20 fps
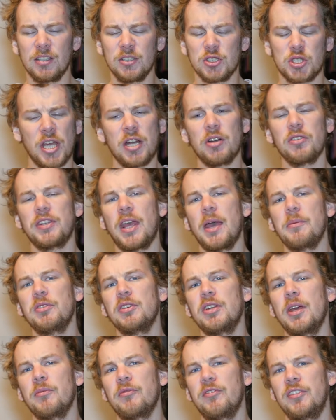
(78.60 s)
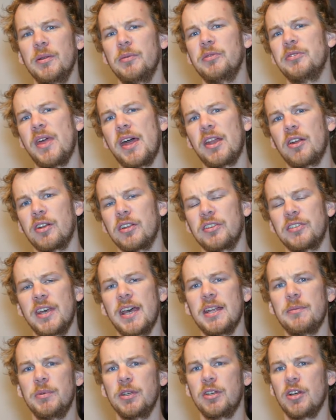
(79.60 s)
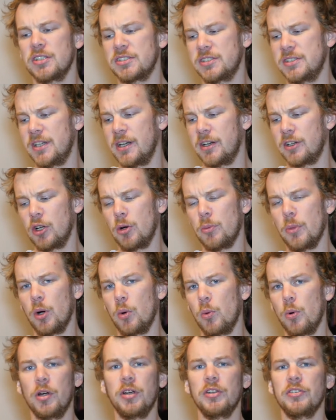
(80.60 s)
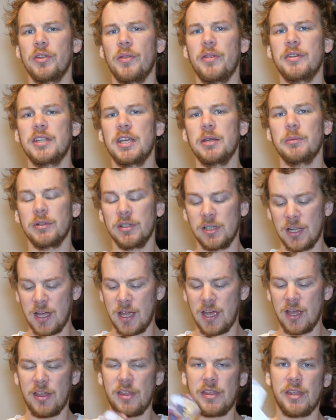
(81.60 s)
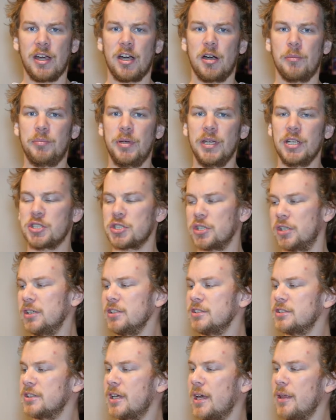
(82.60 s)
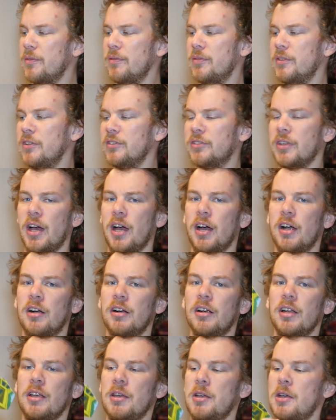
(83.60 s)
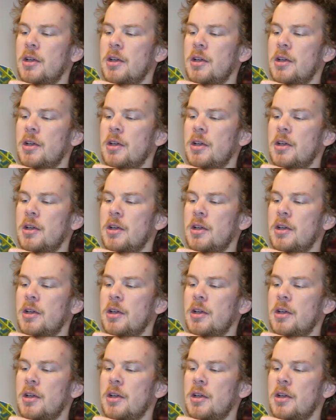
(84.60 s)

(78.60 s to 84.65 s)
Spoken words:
Shadows Amsterdam flips that on its head because there are no more words on the table, there are pictures, and these are